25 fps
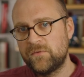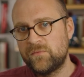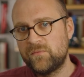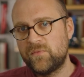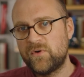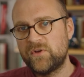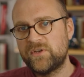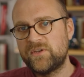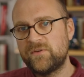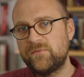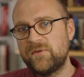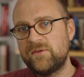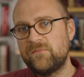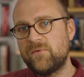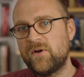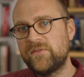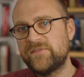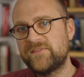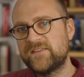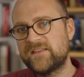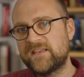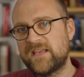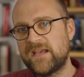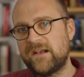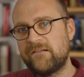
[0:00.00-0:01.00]
What do we
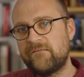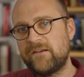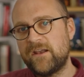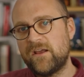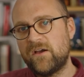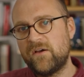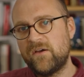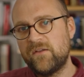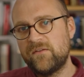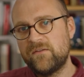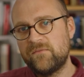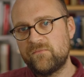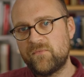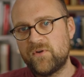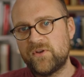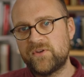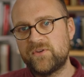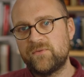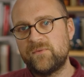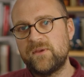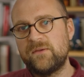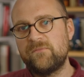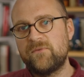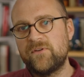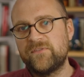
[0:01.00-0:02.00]
want to carry on? What do
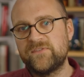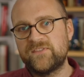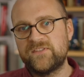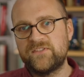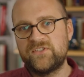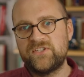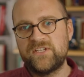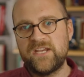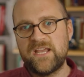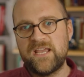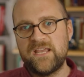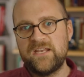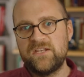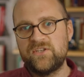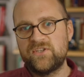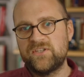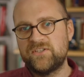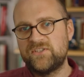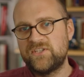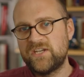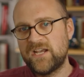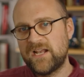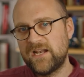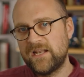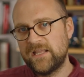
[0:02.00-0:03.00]
we want to change and
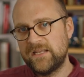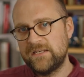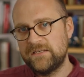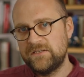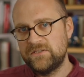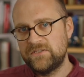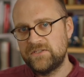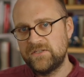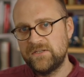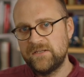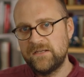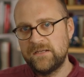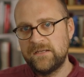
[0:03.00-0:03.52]
challenge?